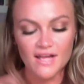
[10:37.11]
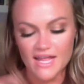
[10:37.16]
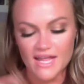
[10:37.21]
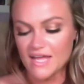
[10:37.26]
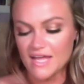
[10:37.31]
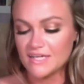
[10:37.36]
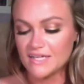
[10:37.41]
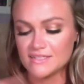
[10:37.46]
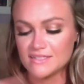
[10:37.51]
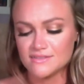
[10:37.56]

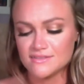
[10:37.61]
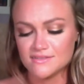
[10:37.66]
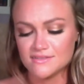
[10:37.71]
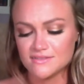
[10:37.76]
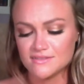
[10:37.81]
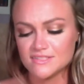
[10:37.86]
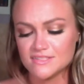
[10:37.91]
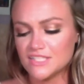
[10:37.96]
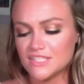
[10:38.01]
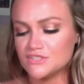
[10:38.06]
And
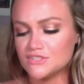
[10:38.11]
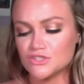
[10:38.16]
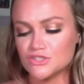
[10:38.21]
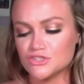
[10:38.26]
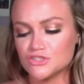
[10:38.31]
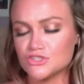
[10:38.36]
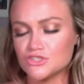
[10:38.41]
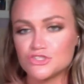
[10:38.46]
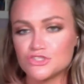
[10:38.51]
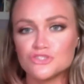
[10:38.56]
these are
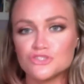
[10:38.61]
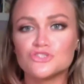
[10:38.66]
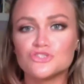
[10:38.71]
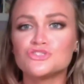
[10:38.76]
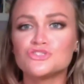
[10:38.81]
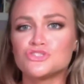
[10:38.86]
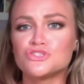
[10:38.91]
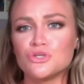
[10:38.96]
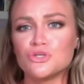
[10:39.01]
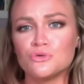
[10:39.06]
just, they're
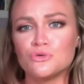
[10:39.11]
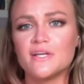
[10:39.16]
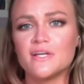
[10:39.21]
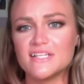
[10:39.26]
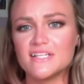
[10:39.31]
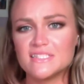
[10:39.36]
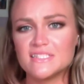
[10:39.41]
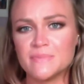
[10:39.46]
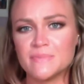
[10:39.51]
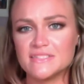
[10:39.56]
so
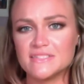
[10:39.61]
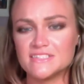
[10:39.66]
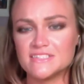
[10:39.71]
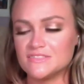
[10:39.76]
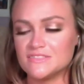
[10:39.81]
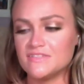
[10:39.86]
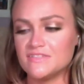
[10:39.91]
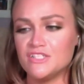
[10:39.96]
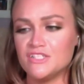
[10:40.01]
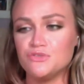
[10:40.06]

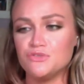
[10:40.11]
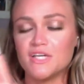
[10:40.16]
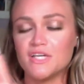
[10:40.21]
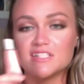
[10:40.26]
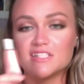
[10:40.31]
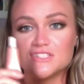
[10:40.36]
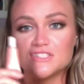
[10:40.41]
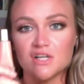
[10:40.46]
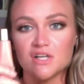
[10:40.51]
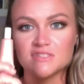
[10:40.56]
inexpensive, and you
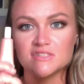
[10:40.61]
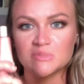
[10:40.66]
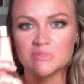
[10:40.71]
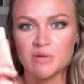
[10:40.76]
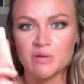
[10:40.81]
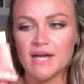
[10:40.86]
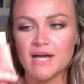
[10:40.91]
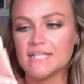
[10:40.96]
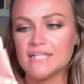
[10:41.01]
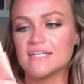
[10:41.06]
get tons of
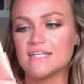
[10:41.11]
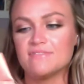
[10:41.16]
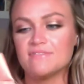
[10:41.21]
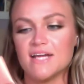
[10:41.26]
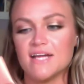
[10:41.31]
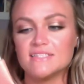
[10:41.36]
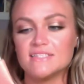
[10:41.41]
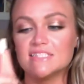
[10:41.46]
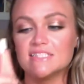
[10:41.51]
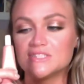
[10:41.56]
product. I've
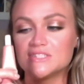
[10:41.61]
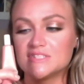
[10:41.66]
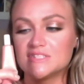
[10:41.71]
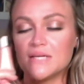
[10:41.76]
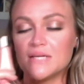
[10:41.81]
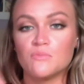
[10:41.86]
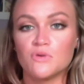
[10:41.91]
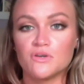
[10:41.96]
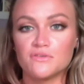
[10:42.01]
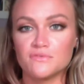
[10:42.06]
had the
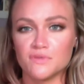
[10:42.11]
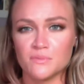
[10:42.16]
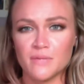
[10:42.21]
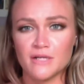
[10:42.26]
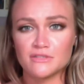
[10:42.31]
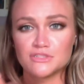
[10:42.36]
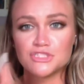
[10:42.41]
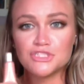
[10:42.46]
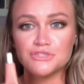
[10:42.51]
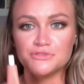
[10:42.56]
same one for
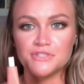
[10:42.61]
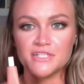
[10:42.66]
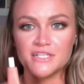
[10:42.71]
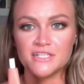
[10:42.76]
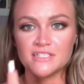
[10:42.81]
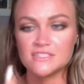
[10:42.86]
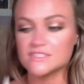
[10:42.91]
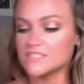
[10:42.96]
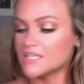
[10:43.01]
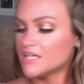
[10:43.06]
about 2
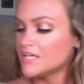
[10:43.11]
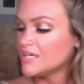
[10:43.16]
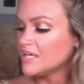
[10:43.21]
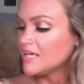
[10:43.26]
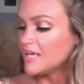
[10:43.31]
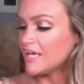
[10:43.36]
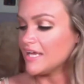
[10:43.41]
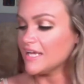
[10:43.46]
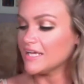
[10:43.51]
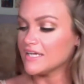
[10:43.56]
years,
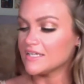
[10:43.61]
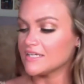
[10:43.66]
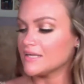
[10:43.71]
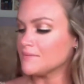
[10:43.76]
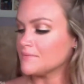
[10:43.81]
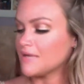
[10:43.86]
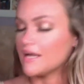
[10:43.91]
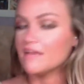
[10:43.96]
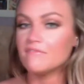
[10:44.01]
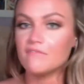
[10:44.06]
and
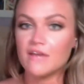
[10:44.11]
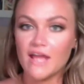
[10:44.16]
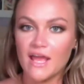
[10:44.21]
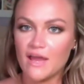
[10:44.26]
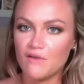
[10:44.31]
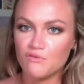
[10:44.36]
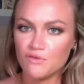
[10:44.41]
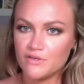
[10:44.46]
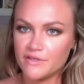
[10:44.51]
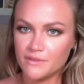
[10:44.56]
I'm not even
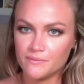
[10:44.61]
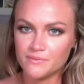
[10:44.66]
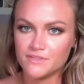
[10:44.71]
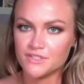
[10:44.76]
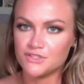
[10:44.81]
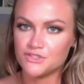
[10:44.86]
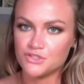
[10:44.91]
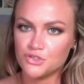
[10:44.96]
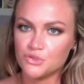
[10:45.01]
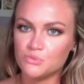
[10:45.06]
halfway done with
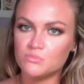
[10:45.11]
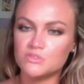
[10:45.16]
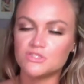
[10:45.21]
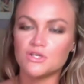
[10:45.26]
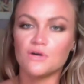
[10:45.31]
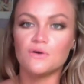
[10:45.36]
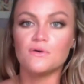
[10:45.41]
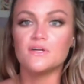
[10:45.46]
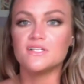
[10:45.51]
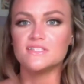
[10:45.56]
the tube,
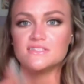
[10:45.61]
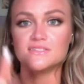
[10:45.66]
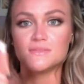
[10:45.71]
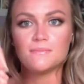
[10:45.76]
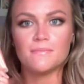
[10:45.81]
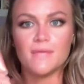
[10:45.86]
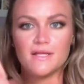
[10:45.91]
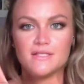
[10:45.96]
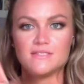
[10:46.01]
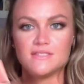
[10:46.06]
so it is
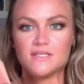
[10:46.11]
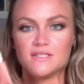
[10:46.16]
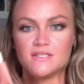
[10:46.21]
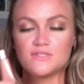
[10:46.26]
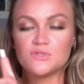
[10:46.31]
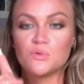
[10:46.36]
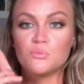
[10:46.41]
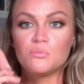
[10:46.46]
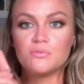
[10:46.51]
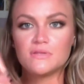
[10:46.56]
amazing.
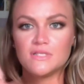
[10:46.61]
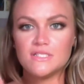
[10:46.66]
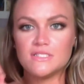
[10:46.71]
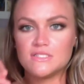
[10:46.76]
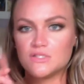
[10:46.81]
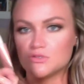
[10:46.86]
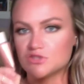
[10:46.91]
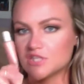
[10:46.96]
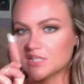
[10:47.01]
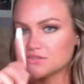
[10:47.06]
So please
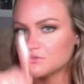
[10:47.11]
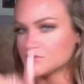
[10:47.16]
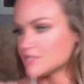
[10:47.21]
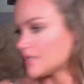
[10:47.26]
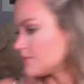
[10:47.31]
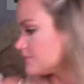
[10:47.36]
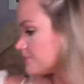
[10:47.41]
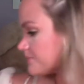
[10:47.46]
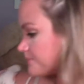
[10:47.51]
go check those out.